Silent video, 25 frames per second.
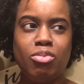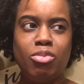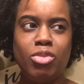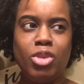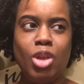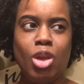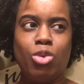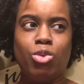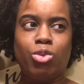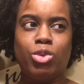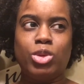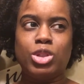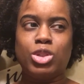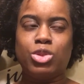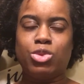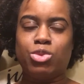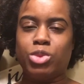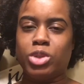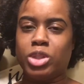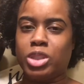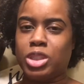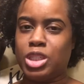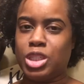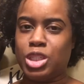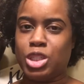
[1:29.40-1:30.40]
was
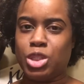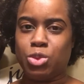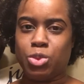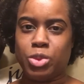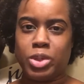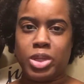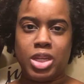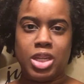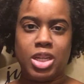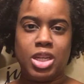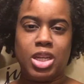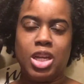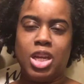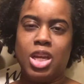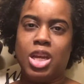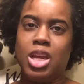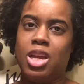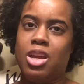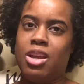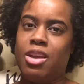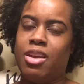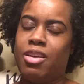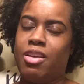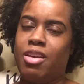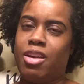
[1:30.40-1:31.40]
really sweet.
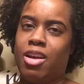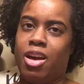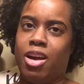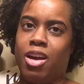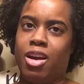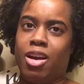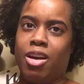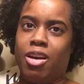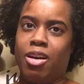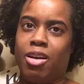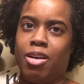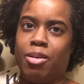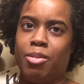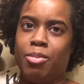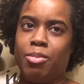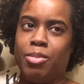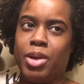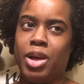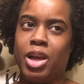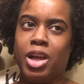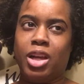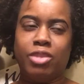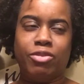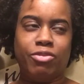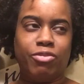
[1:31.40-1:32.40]

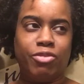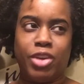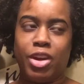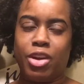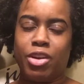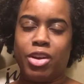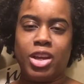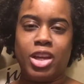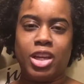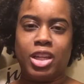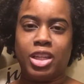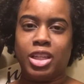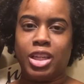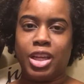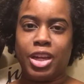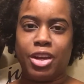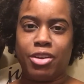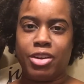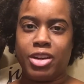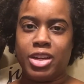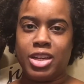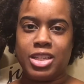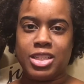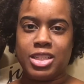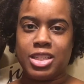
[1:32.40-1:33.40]
Very
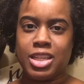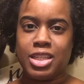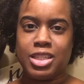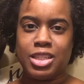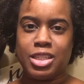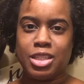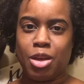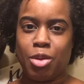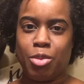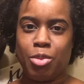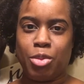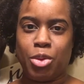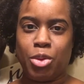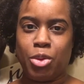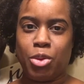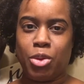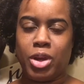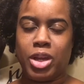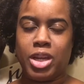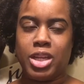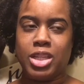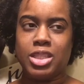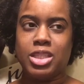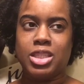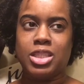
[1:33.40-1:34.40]
hilarious at some
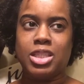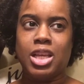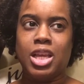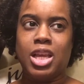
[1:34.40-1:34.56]
points.